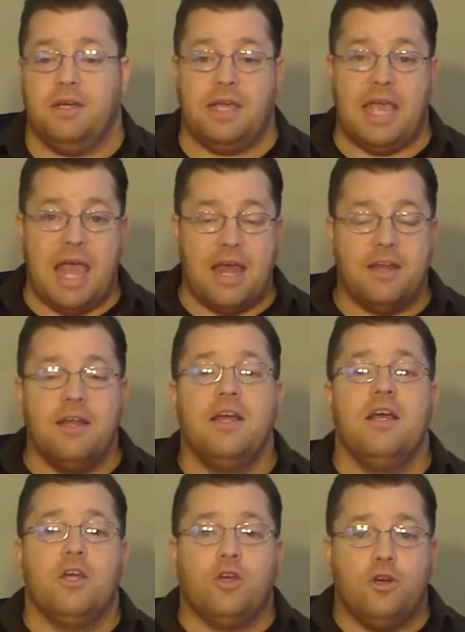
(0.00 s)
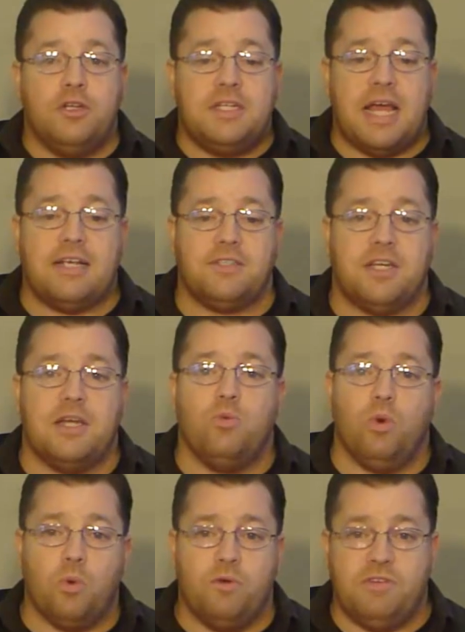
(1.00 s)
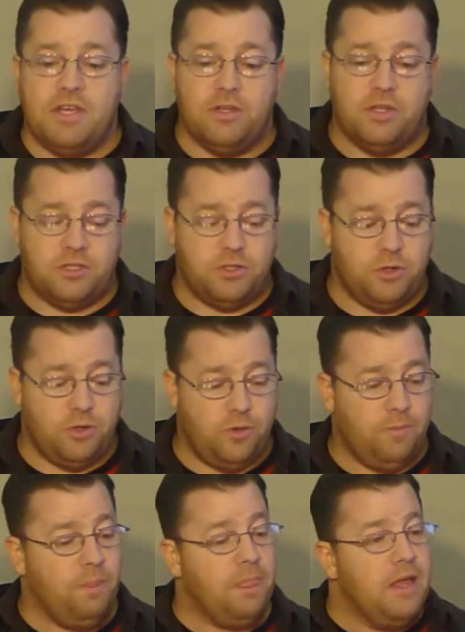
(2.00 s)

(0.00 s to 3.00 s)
Again, good testing will reveal this to you.